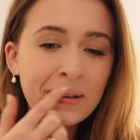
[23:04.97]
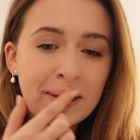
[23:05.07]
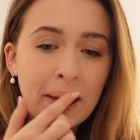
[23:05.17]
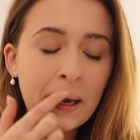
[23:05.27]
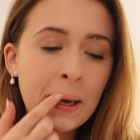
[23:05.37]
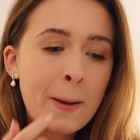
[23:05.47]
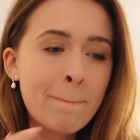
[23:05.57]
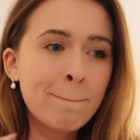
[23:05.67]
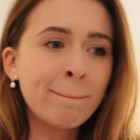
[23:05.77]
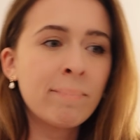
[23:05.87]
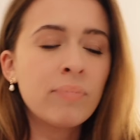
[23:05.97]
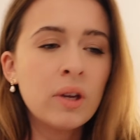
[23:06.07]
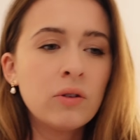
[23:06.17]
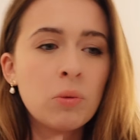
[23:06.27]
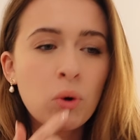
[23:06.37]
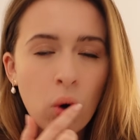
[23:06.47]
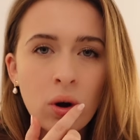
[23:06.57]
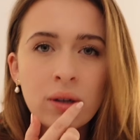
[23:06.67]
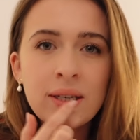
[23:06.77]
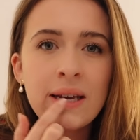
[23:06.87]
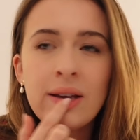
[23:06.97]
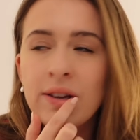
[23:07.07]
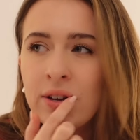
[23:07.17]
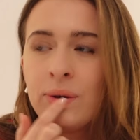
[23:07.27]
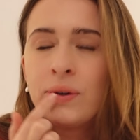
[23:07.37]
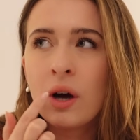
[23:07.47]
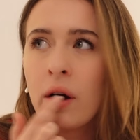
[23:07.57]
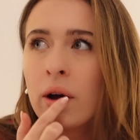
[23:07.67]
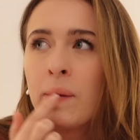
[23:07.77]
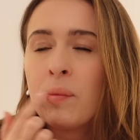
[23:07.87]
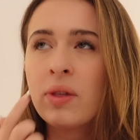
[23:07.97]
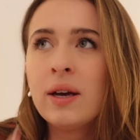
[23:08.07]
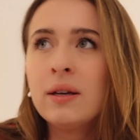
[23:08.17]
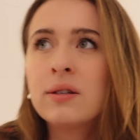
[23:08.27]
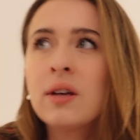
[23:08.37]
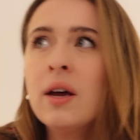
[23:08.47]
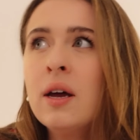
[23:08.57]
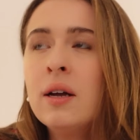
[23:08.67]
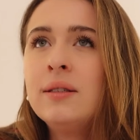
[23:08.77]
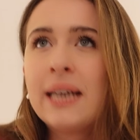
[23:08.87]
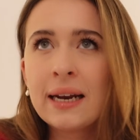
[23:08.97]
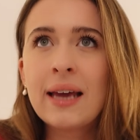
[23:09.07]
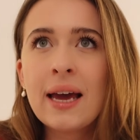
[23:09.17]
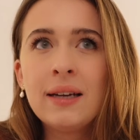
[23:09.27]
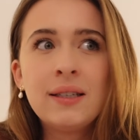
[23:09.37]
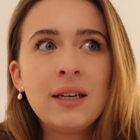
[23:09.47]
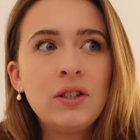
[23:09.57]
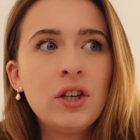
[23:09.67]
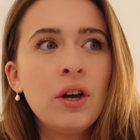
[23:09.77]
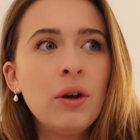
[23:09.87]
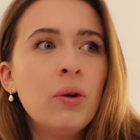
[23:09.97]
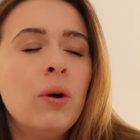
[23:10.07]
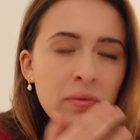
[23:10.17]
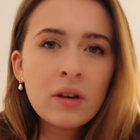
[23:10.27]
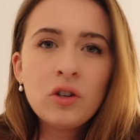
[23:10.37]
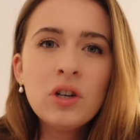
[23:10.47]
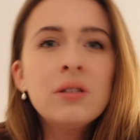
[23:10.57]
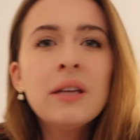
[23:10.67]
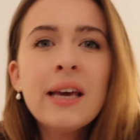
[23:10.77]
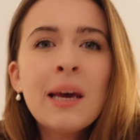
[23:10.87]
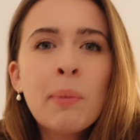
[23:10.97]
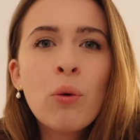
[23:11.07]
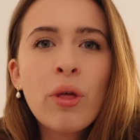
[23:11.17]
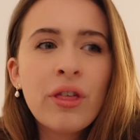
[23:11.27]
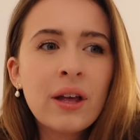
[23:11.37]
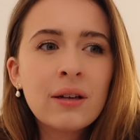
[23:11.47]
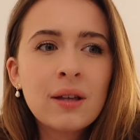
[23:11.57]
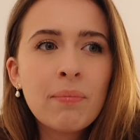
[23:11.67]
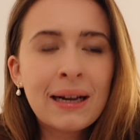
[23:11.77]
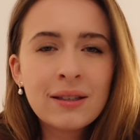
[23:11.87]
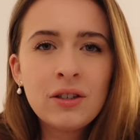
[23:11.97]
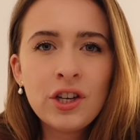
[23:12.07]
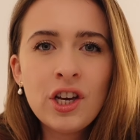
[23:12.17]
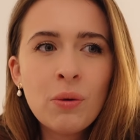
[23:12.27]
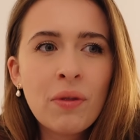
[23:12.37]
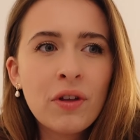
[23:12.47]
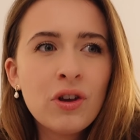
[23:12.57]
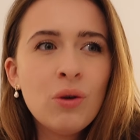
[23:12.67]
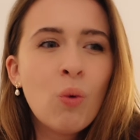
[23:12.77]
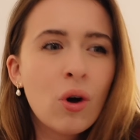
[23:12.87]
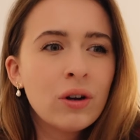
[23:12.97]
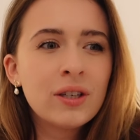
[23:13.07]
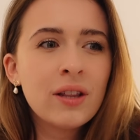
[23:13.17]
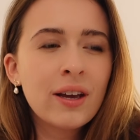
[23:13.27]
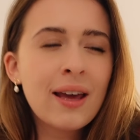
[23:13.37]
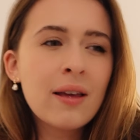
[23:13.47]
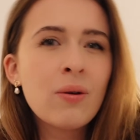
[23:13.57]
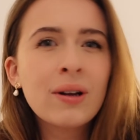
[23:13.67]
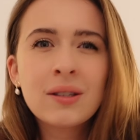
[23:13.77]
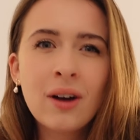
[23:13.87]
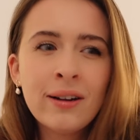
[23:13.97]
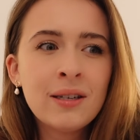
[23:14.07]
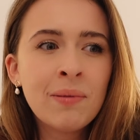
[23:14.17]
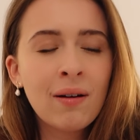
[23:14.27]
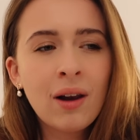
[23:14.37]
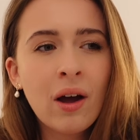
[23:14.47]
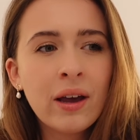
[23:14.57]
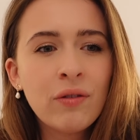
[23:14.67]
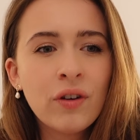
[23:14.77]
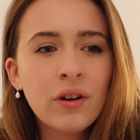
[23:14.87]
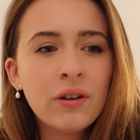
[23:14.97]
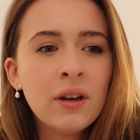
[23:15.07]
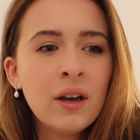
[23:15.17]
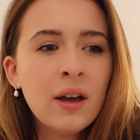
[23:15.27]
It's like some quality you time that is dedicated to just thinking about all the things that matter to you and that you want and that get you excited about life and